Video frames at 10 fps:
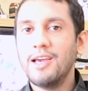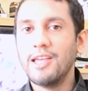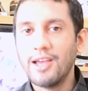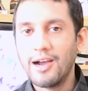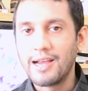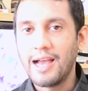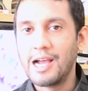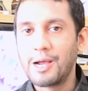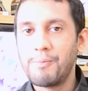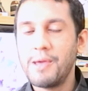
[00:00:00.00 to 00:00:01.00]
young
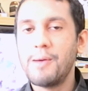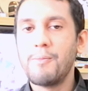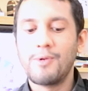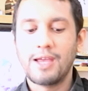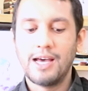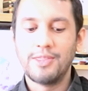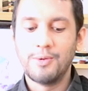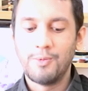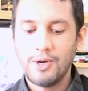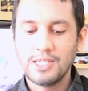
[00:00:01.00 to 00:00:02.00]
Hank Pym, we had
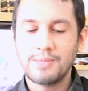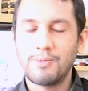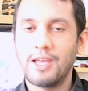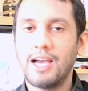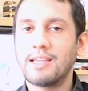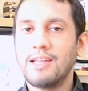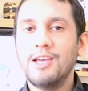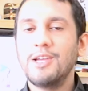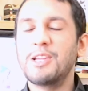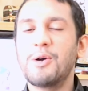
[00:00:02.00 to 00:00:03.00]
the Wasp, we had,
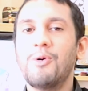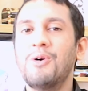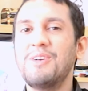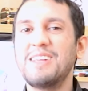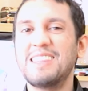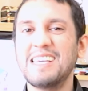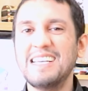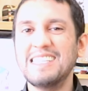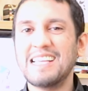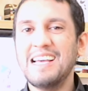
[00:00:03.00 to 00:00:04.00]
you know, all of
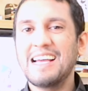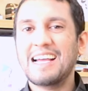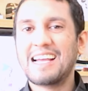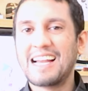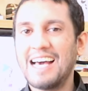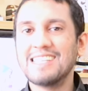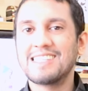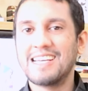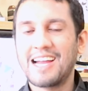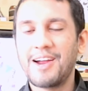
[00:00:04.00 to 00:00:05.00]
these
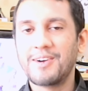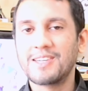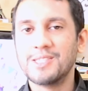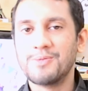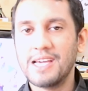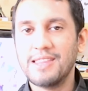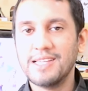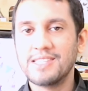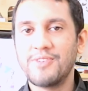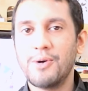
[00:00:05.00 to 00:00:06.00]
classic characters were in
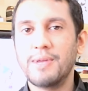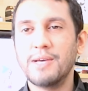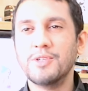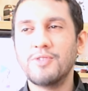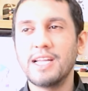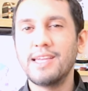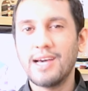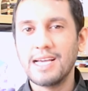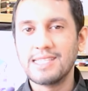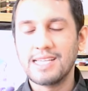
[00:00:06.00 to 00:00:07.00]
this film, and it was really
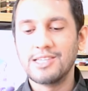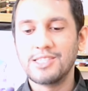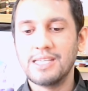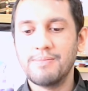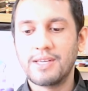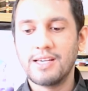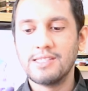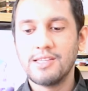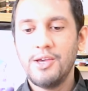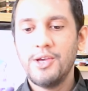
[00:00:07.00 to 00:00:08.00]
nice actually,
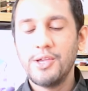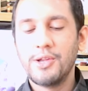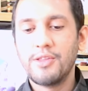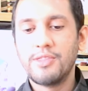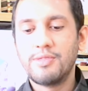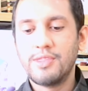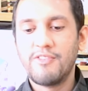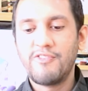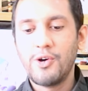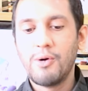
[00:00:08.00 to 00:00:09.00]
because, you know, the
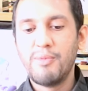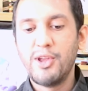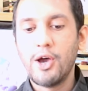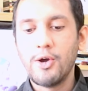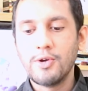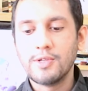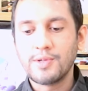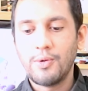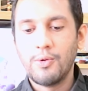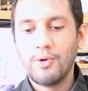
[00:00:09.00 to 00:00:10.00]
film knows
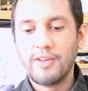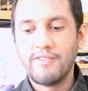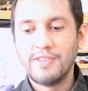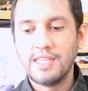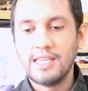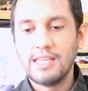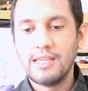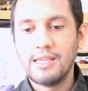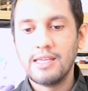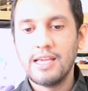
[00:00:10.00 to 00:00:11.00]
all of
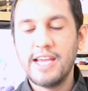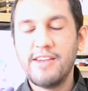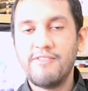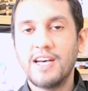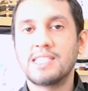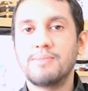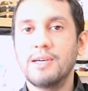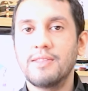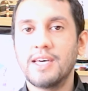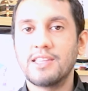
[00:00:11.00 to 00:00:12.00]
the
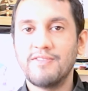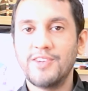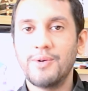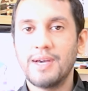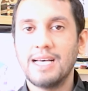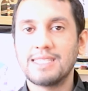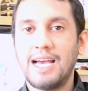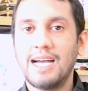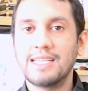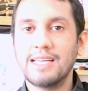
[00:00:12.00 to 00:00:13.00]
investment that the viewer has
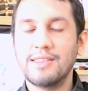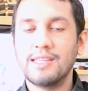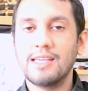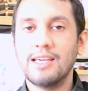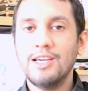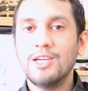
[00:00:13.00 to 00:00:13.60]
had in the